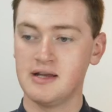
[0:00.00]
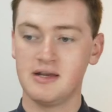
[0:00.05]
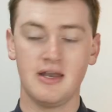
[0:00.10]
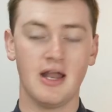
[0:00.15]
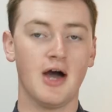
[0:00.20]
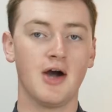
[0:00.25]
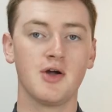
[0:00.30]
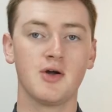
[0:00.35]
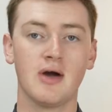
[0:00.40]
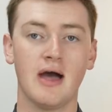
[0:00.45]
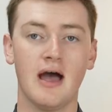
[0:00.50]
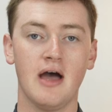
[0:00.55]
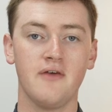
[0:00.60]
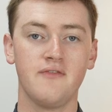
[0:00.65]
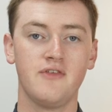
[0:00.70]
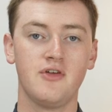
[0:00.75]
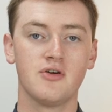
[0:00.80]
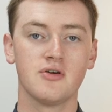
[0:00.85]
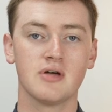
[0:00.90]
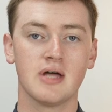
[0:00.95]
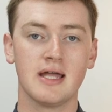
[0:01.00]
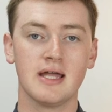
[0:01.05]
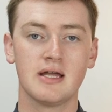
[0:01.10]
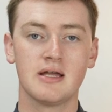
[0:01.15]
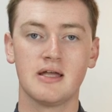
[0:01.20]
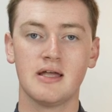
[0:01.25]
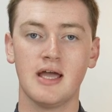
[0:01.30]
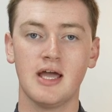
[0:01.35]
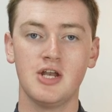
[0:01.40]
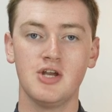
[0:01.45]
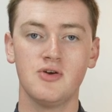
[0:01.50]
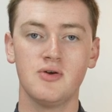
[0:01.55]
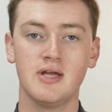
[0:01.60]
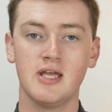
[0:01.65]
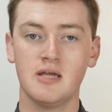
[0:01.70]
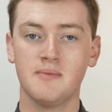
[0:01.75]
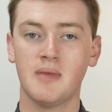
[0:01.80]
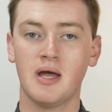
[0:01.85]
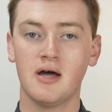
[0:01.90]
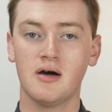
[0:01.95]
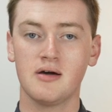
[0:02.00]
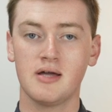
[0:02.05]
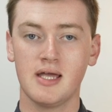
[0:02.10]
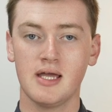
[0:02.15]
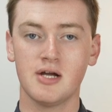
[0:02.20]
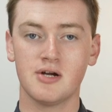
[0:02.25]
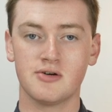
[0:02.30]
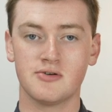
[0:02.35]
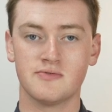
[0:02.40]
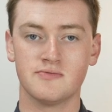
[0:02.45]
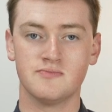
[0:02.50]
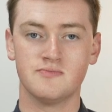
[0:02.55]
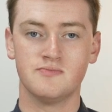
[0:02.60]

now you'll have your link in your email here.